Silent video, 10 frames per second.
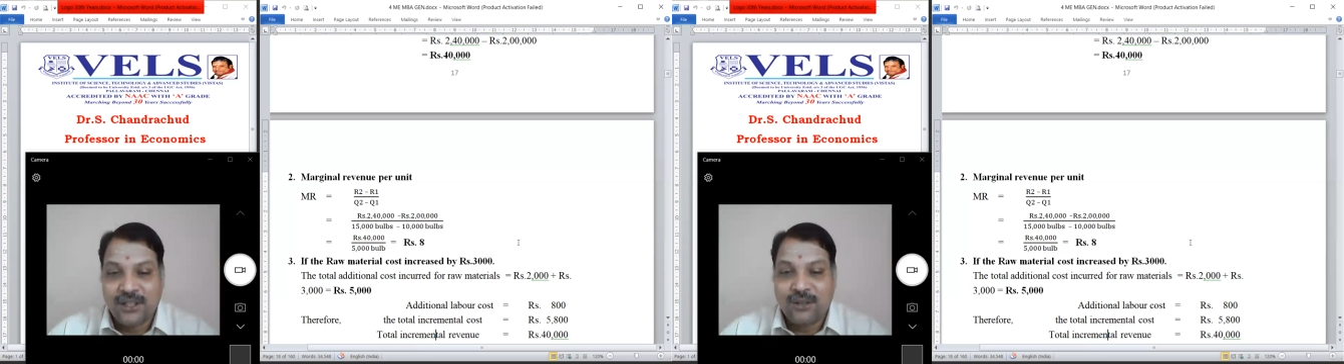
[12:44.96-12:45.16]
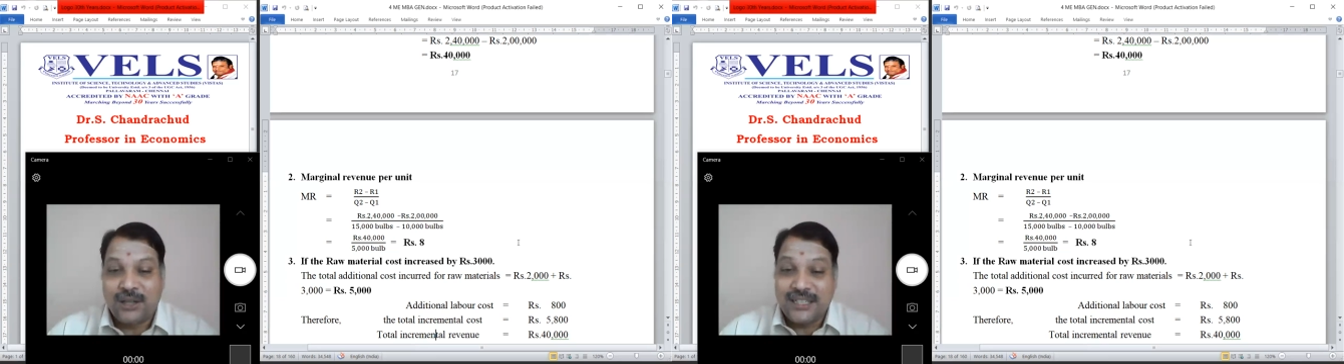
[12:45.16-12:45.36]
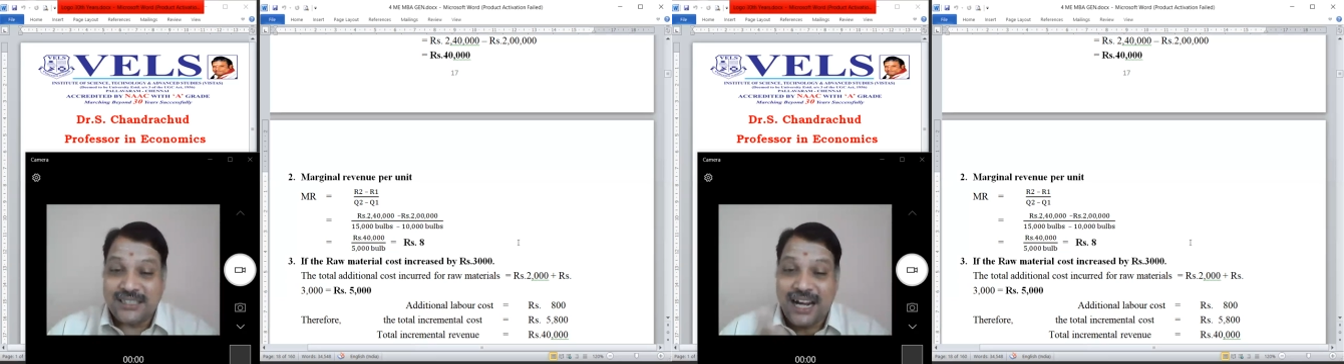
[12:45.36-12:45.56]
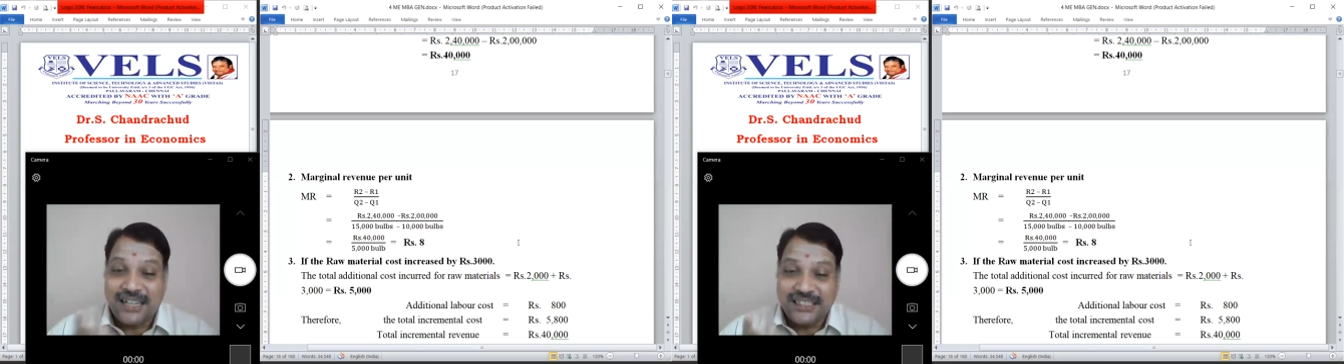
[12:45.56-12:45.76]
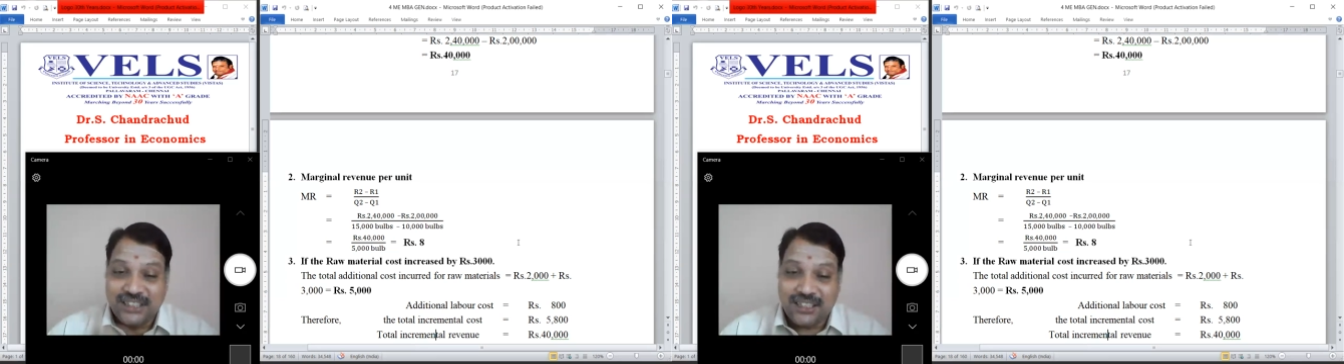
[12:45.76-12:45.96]
What is the
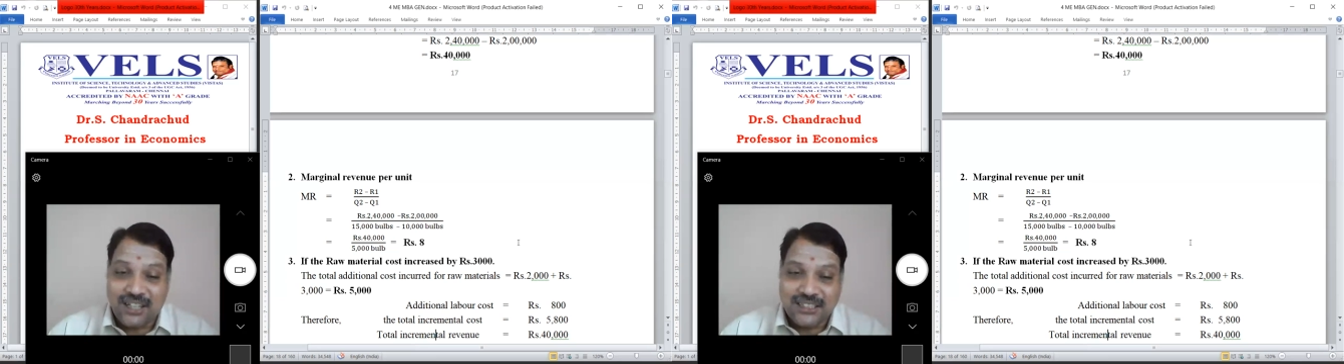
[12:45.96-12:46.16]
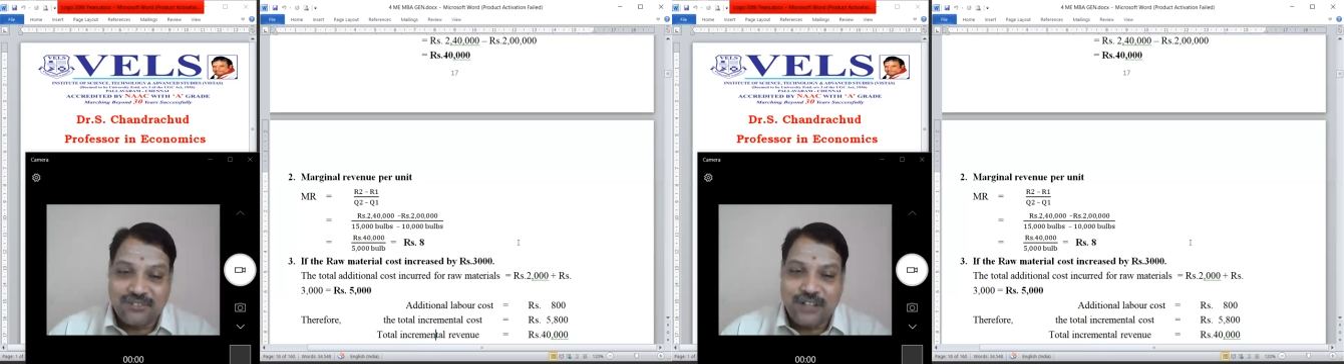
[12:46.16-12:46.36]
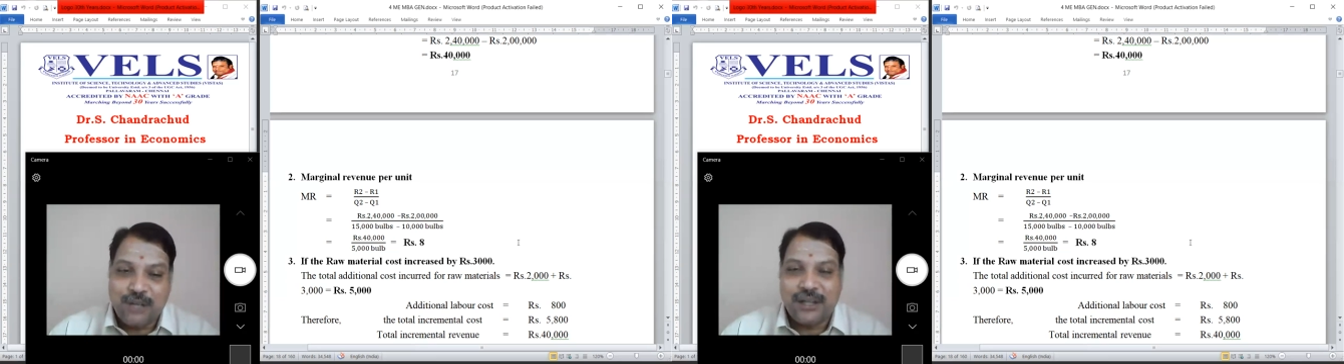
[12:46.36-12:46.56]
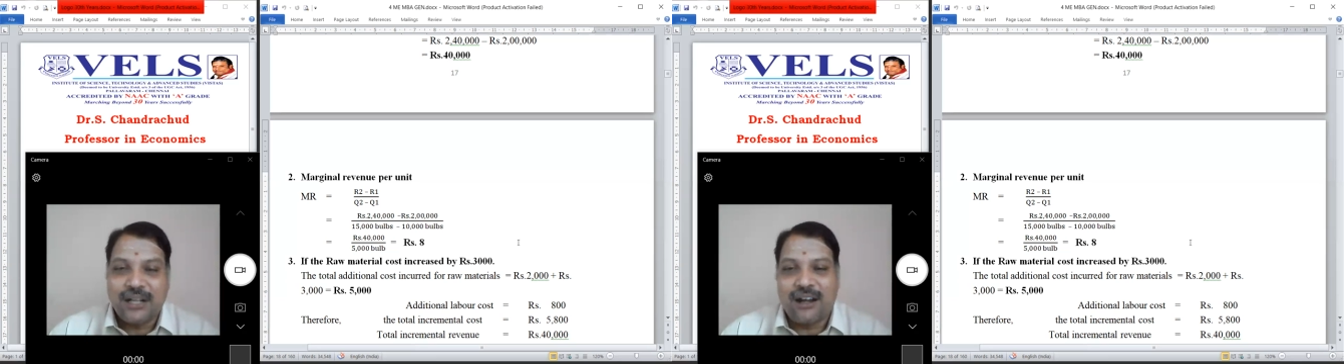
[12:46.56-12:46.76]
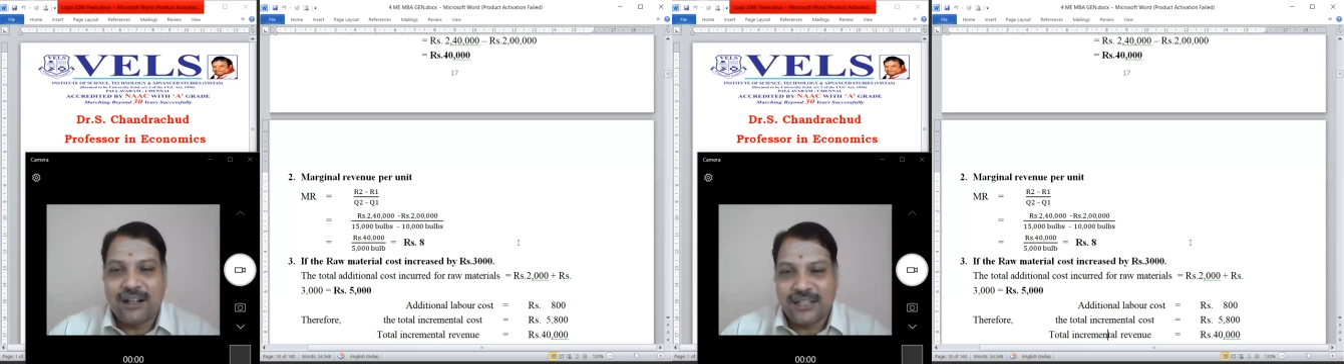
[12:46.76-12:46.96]
additional cost of
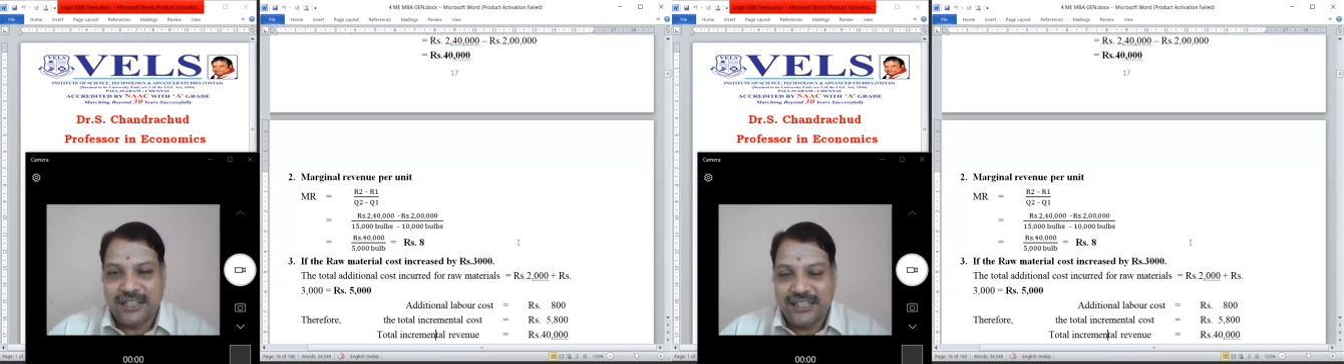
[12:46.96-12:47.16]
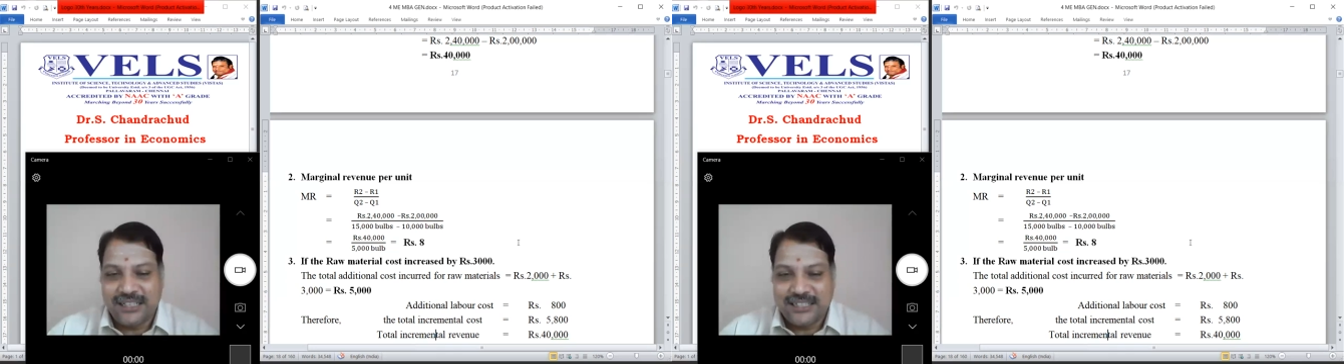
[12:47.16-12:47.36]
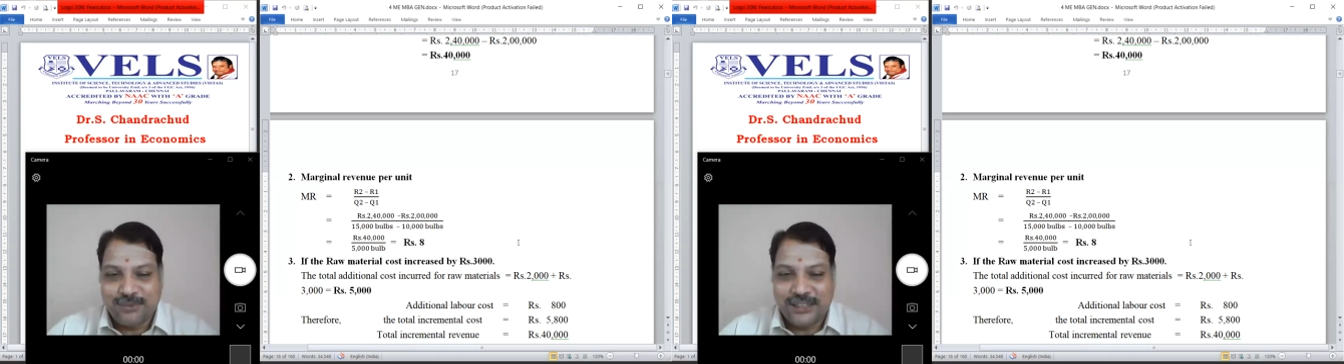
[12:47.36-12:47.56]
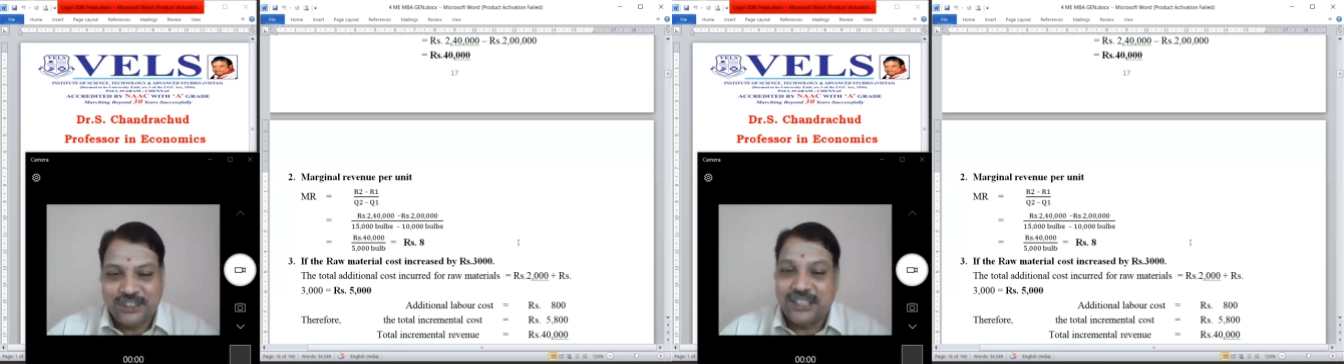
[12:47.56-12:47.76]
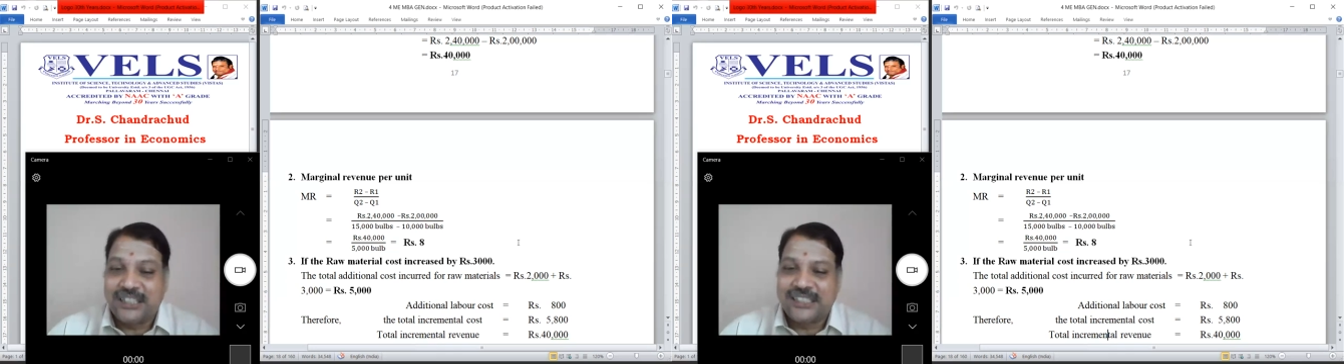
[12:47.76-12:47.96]
labor? Already it is
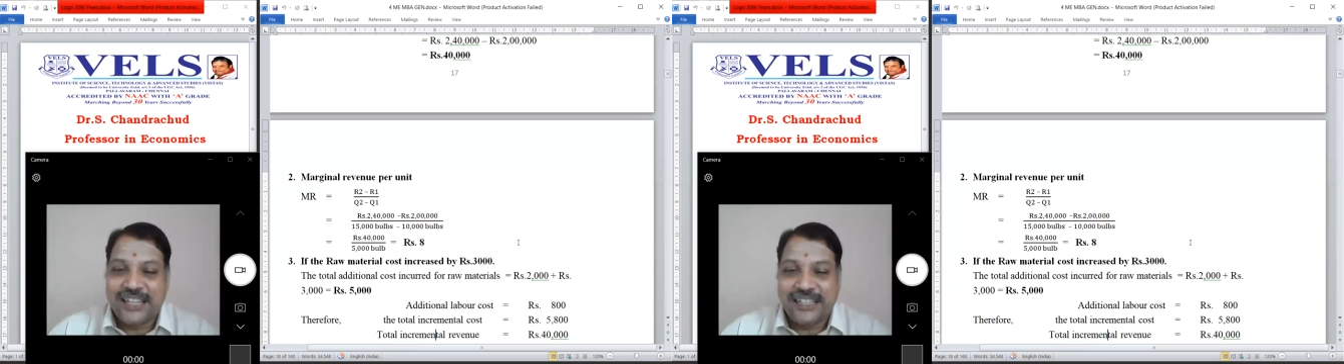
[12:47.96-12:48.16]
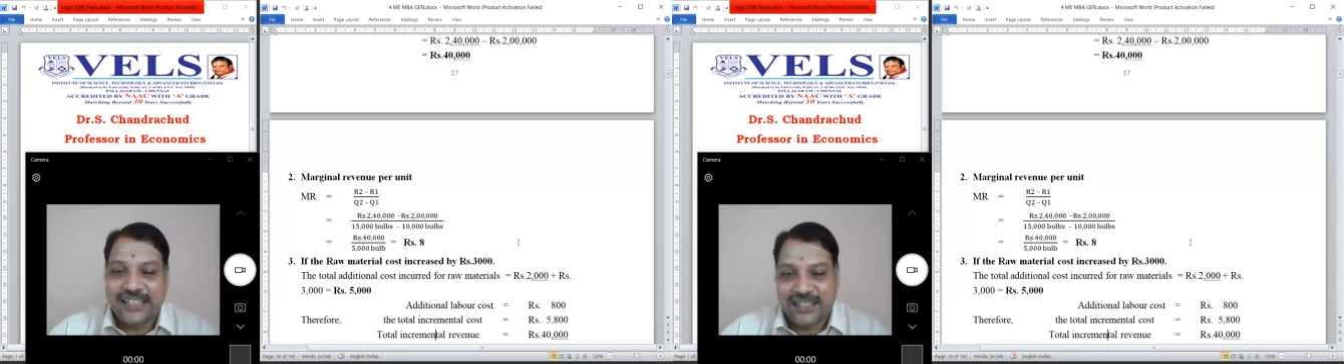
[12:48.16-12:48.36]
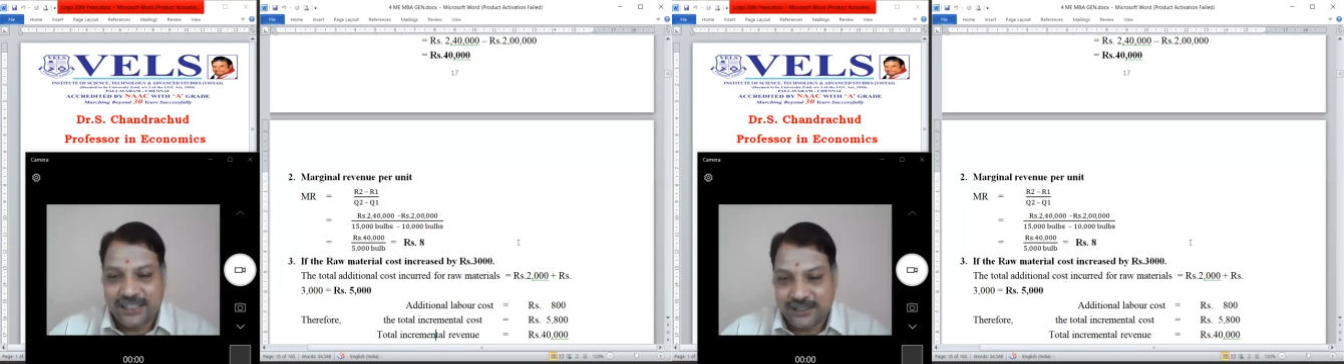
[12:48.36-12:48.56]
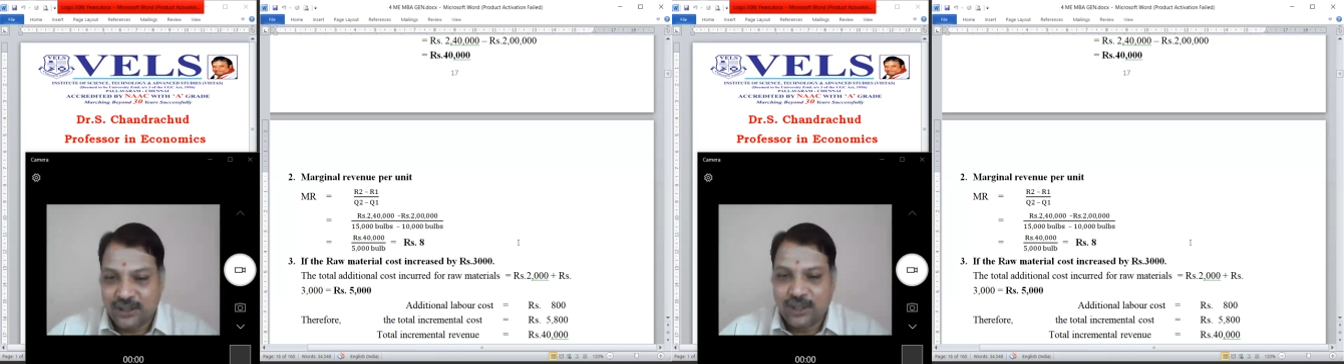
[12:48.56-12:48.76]
mentioned, it is 800.